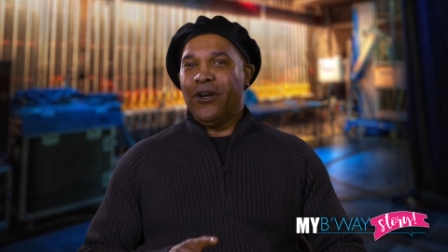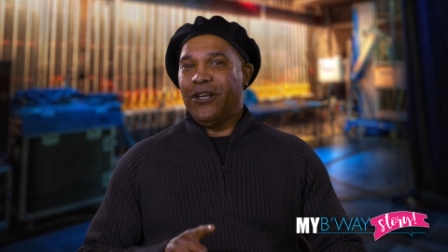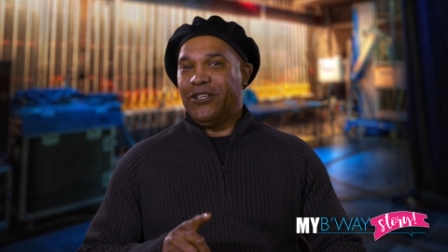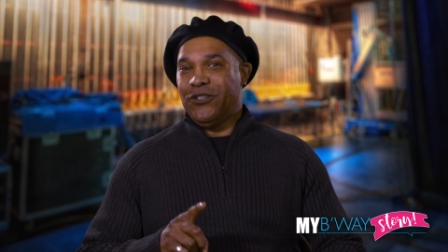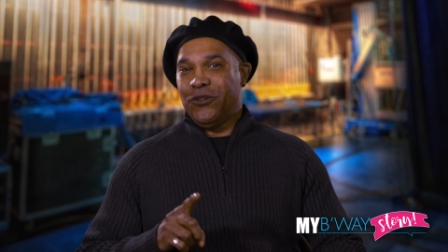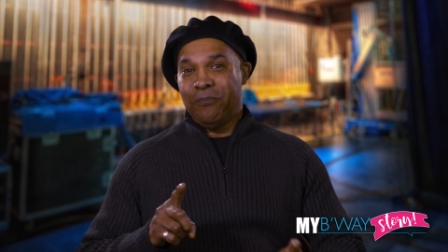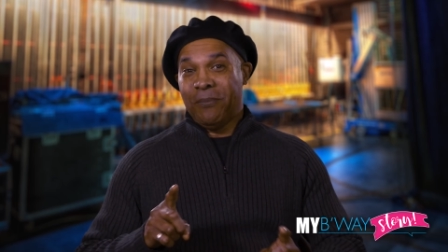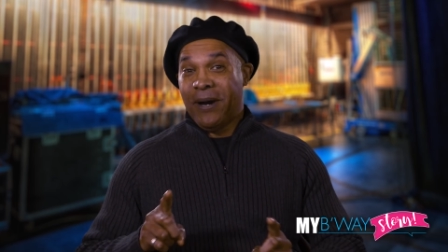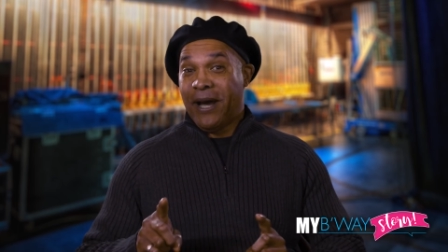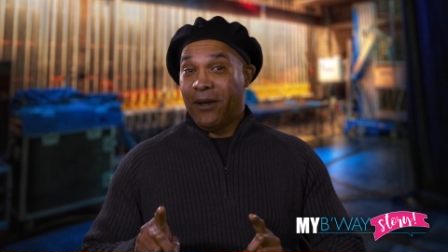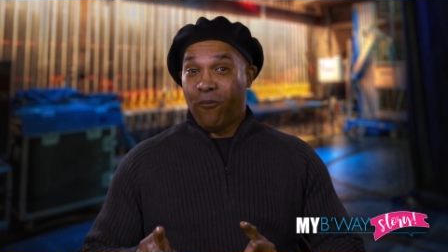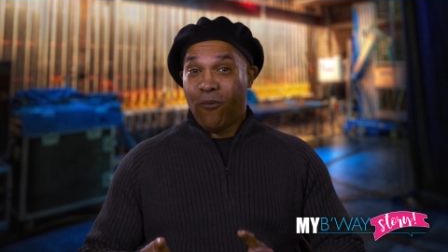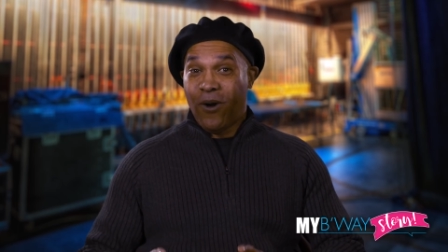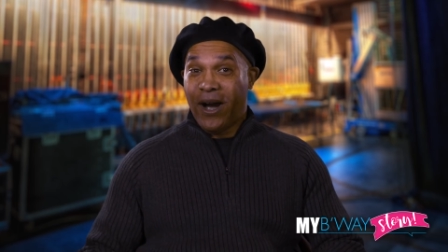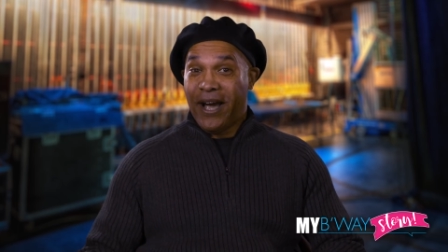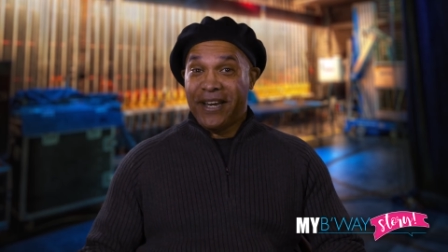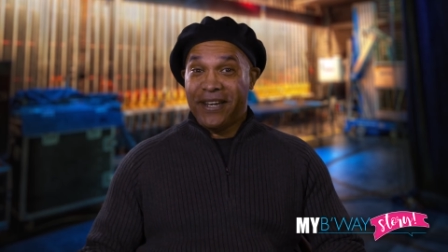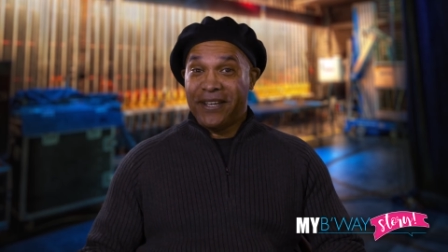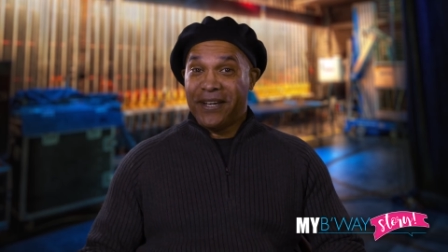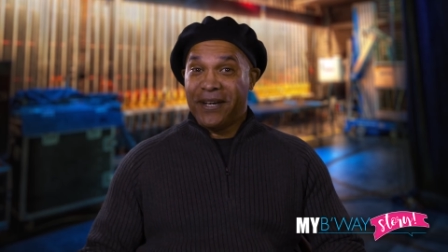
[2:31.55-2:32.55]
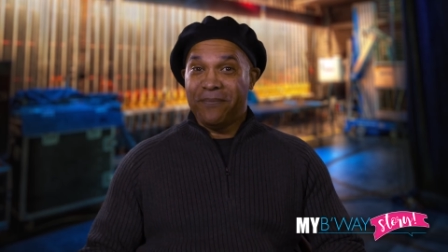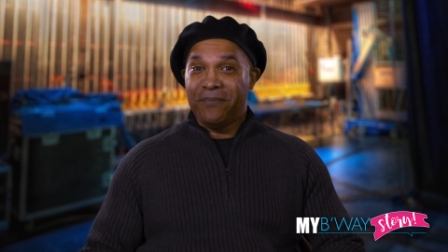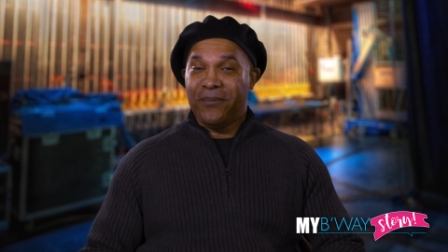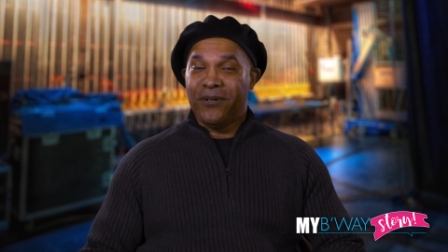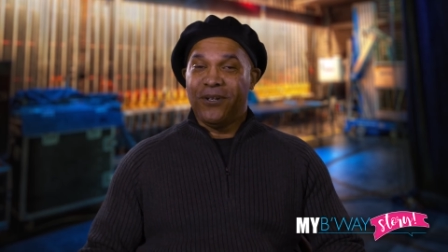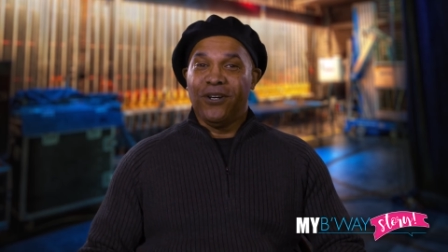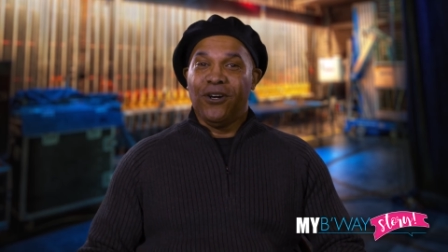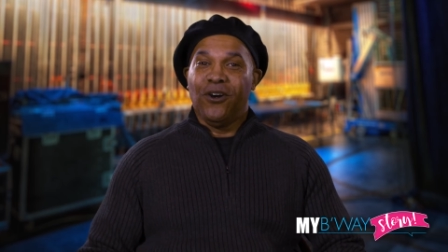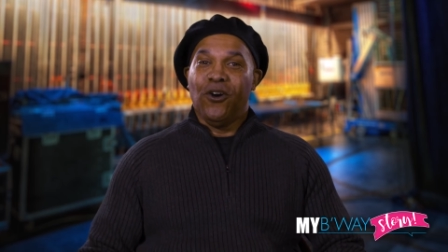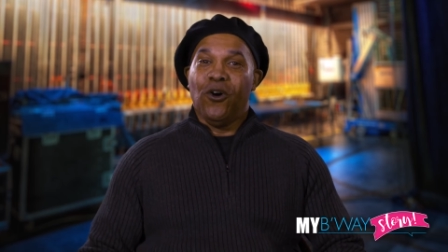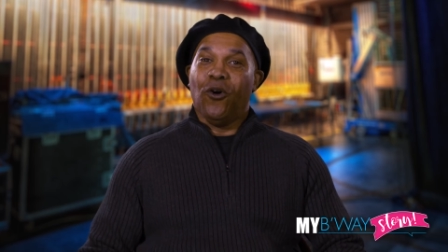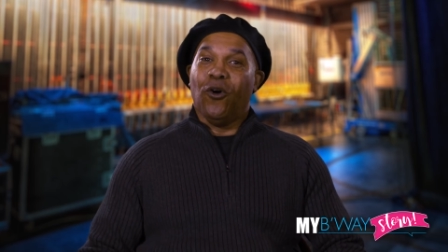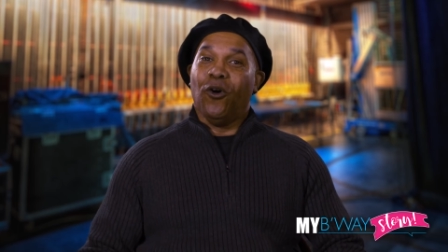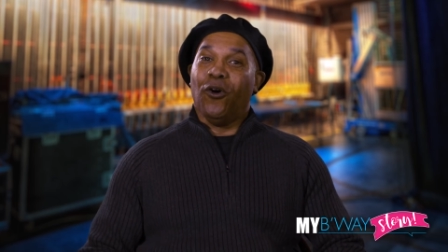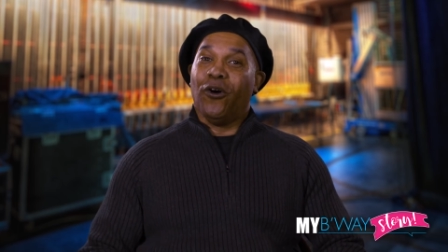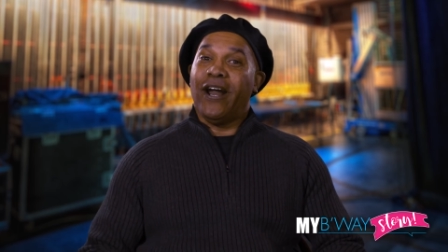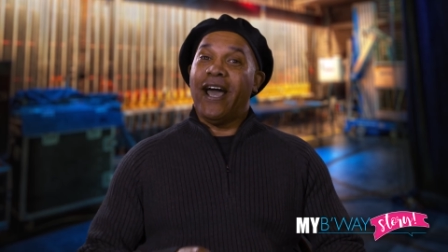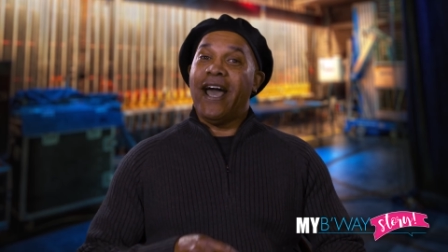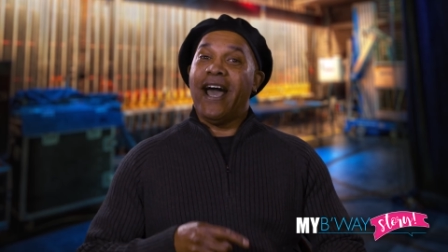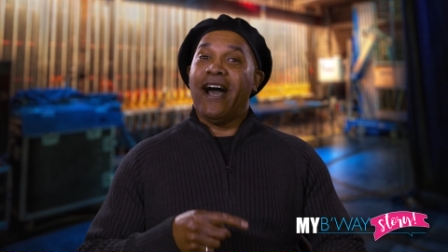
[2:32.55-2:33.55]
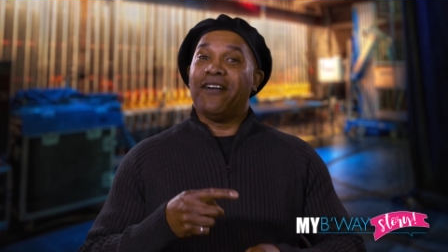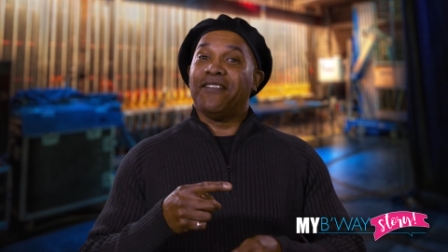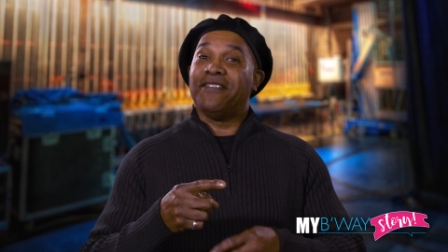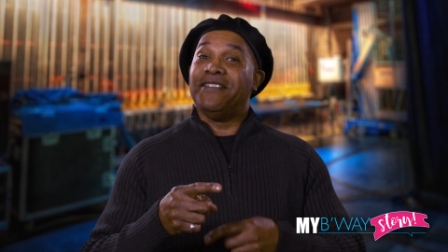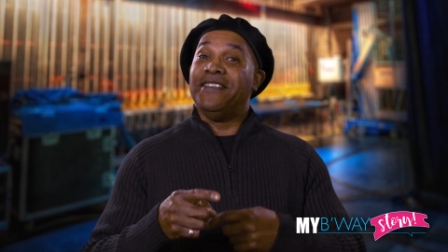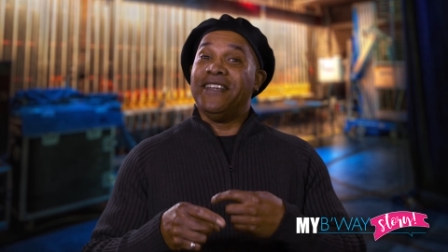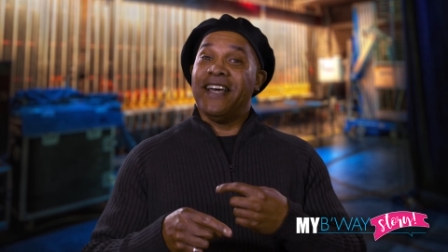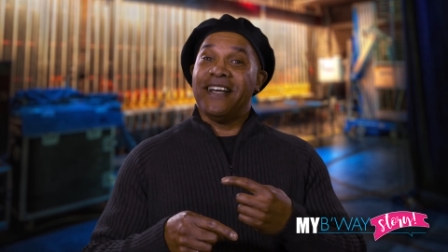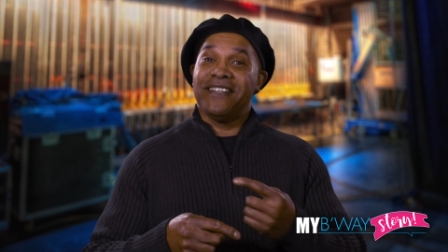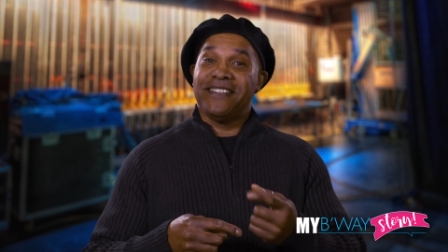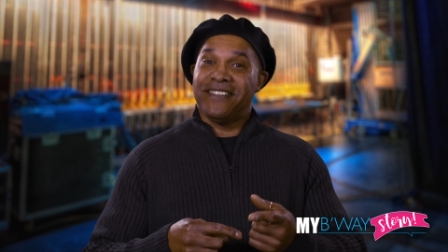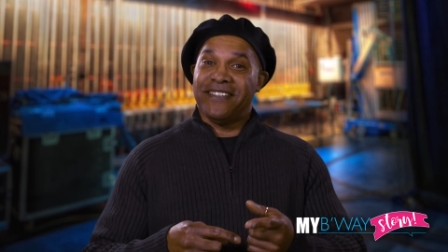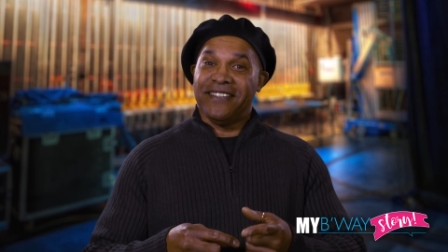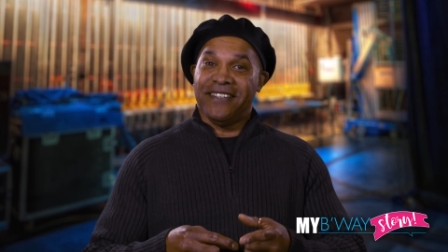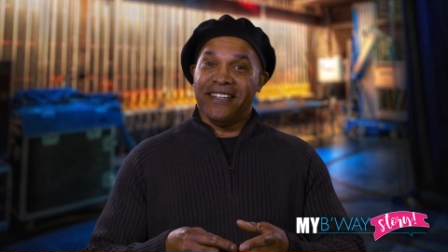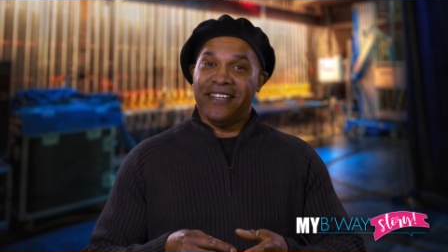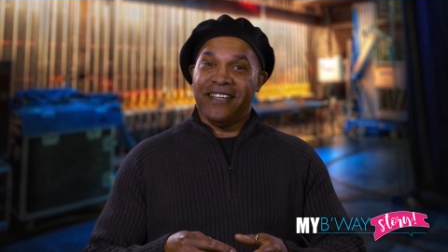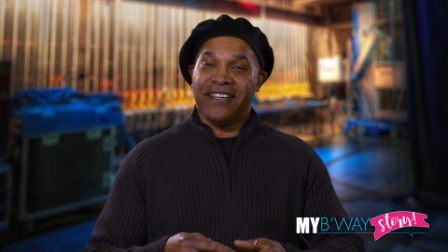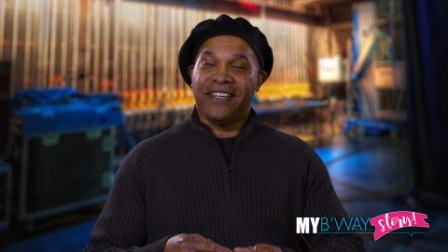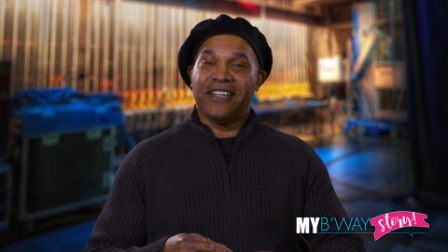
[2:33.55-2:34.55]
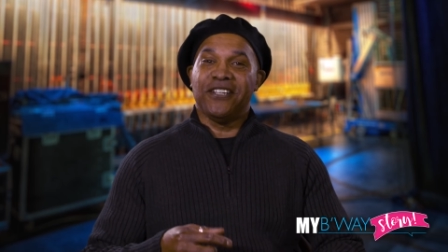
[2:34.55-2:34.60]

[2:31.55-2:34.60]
you might wind up or how destiny